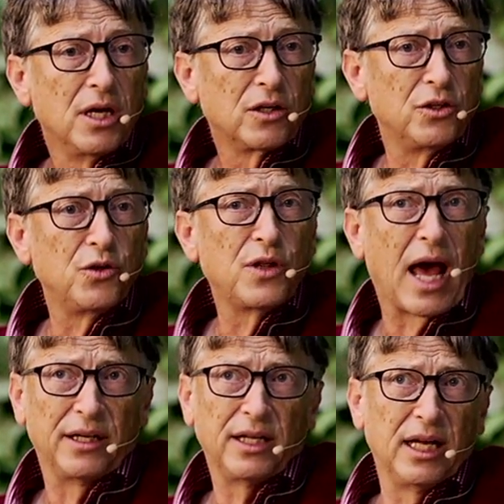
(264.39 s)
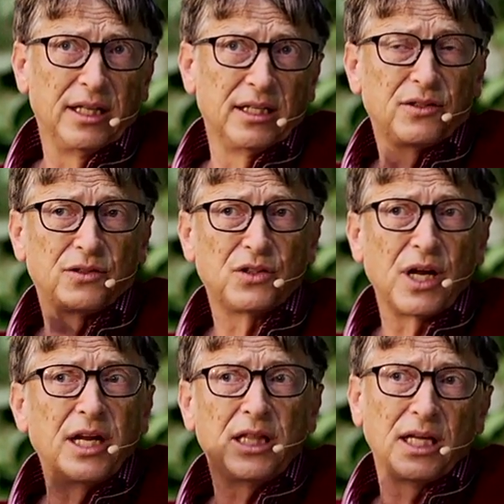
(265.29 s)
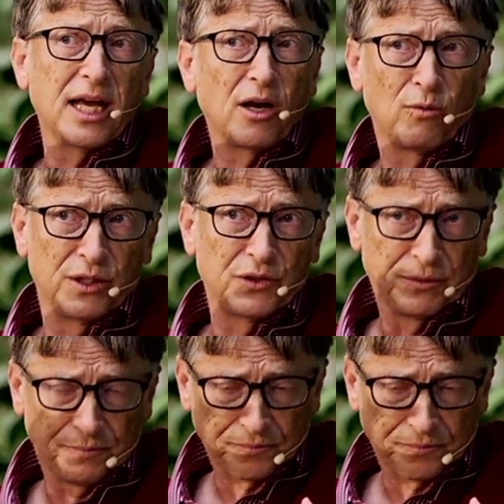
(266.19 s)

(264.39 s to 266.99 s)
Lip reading: can do that? And the stunning thing there was